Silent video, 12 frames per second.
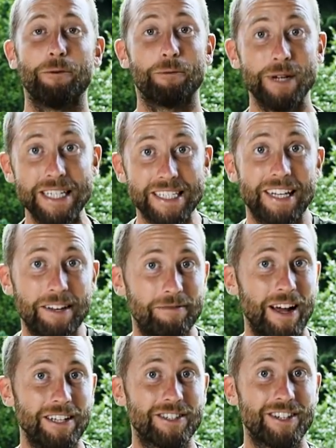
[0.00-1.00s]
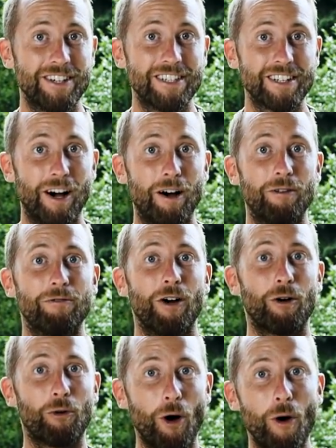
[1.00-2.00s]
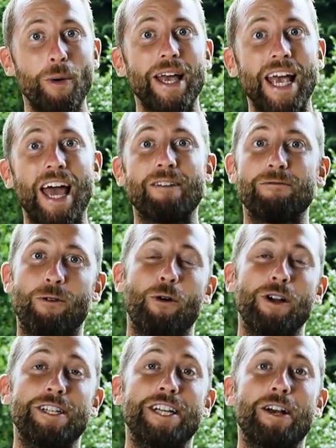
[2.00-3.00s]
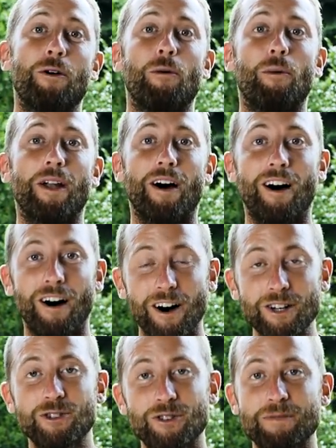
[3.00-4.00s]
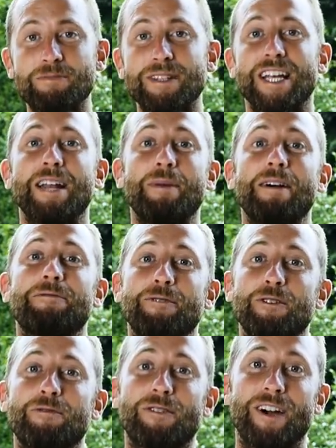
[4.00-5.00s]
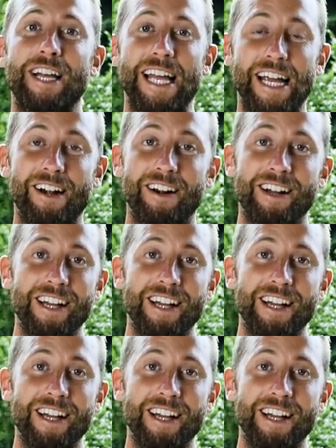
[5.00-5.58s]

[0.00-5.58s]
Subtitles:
recent adventures of growing and foraging 100% of my food for a year.